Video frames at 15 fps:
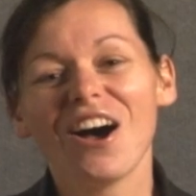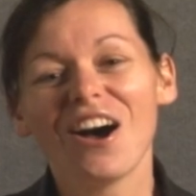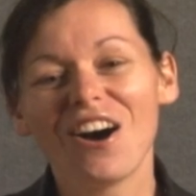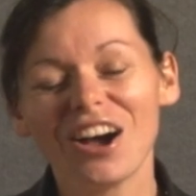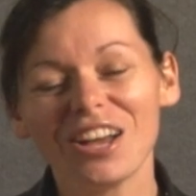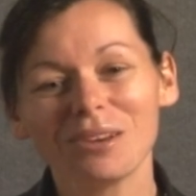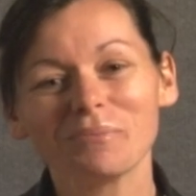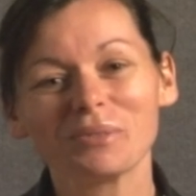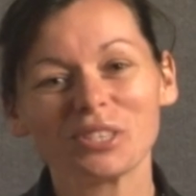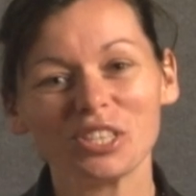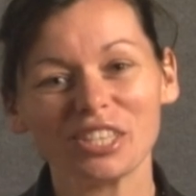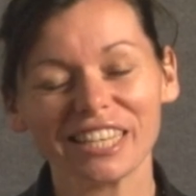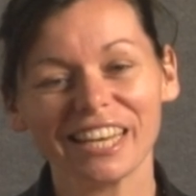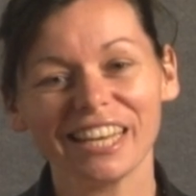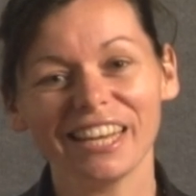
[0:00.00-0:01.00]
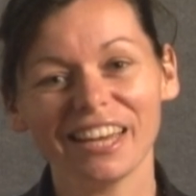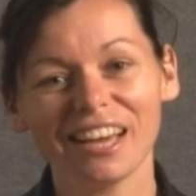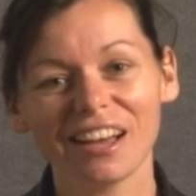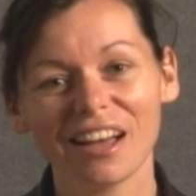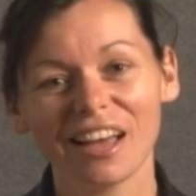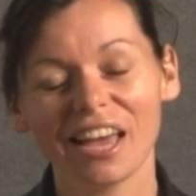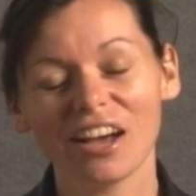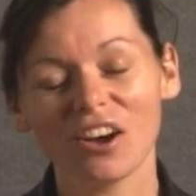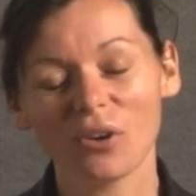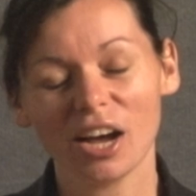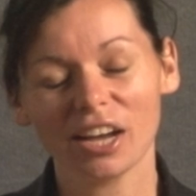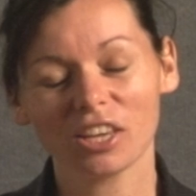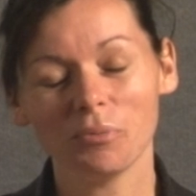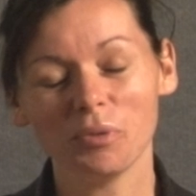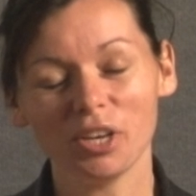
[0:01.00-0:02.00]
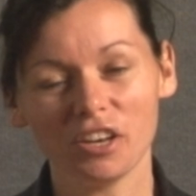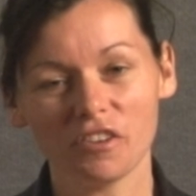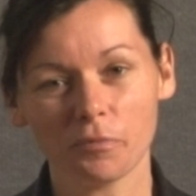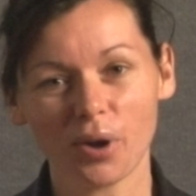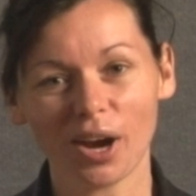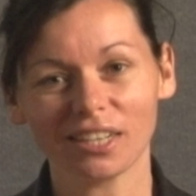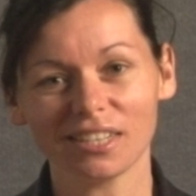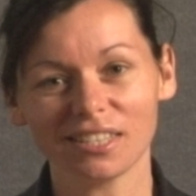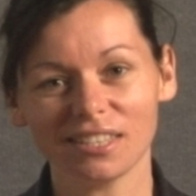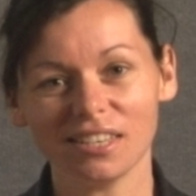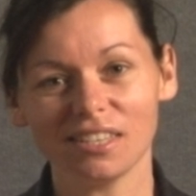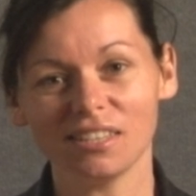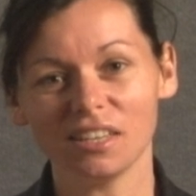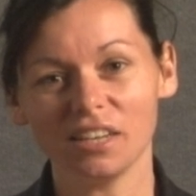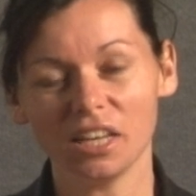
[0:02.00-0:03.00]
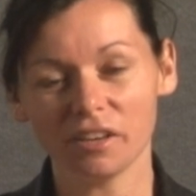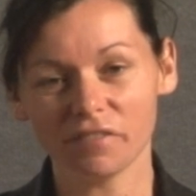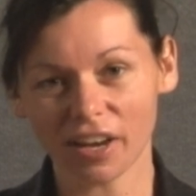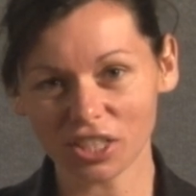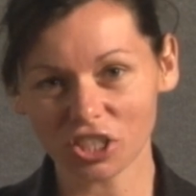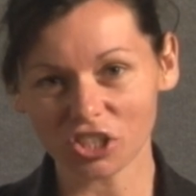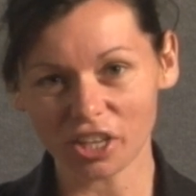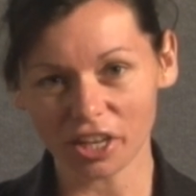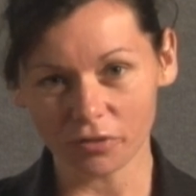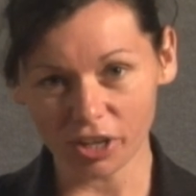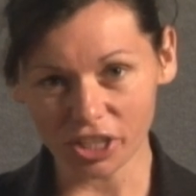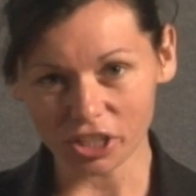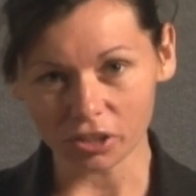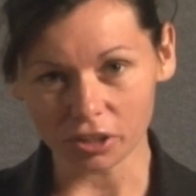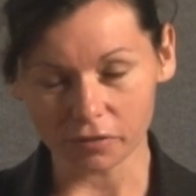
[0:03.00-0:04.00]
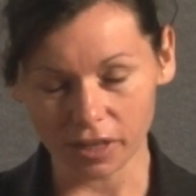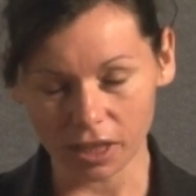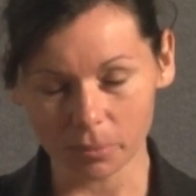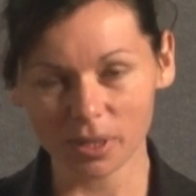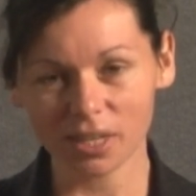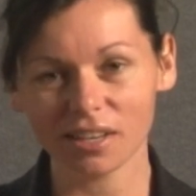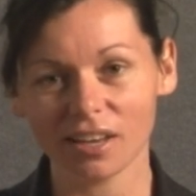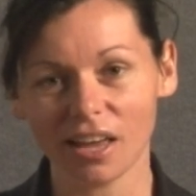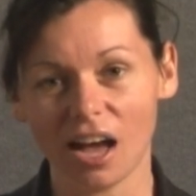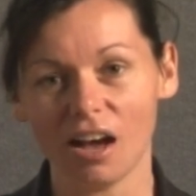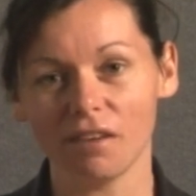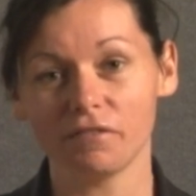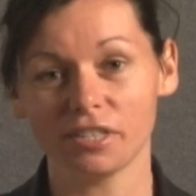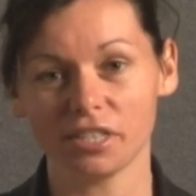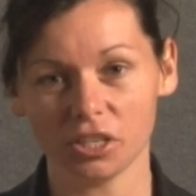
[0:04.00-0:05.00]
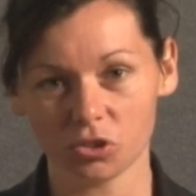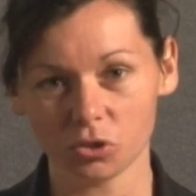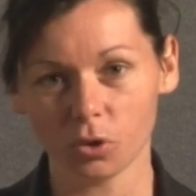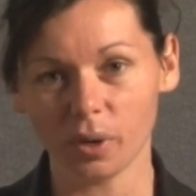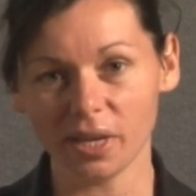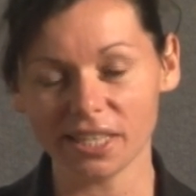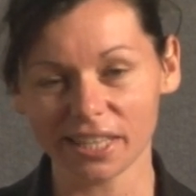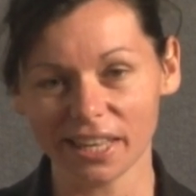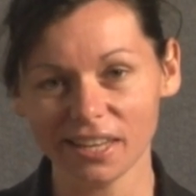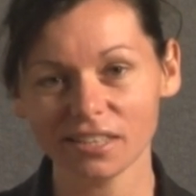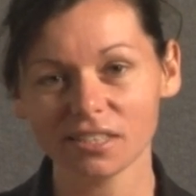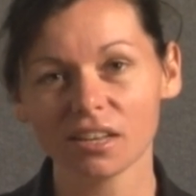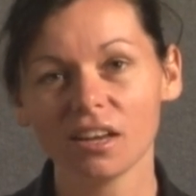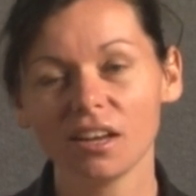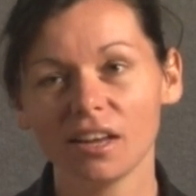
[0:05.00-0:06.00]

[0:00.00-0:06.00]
Hi, I'm Susan Kinnear. Our community of practice is in innovation and regional development for Central Queensland.